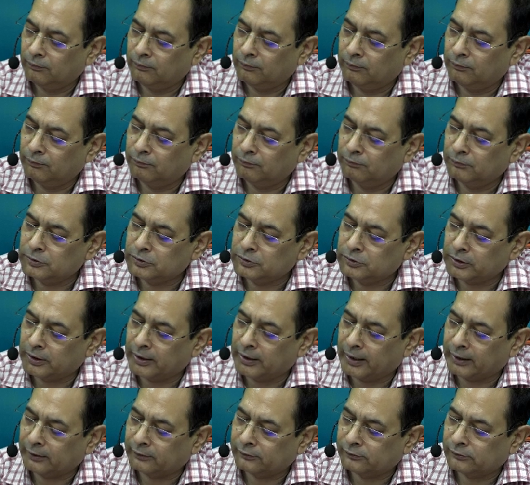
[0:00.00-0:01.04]
Mr.
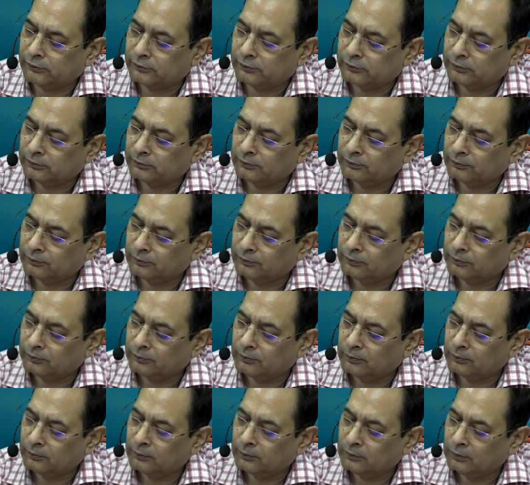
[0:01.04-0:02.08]
X
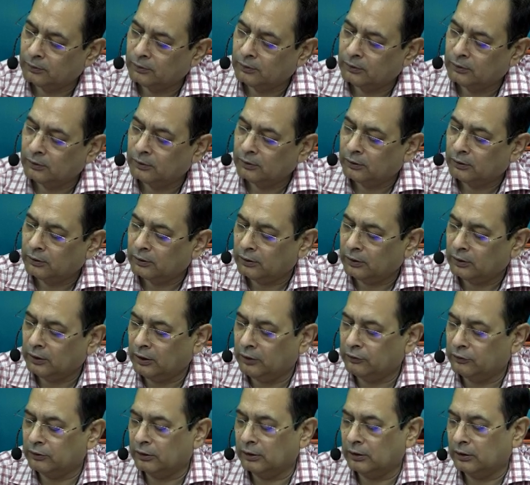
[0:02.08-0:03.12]
is
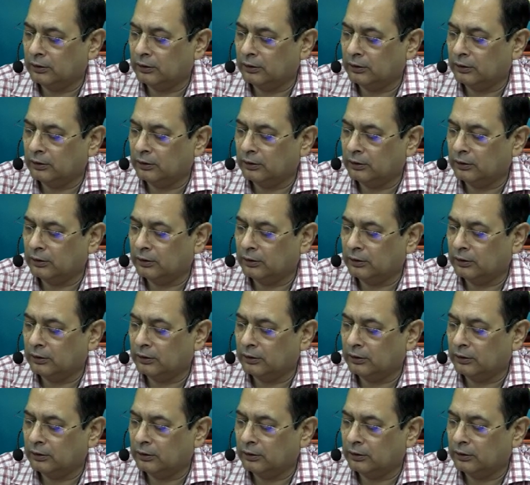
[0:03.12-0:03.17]
a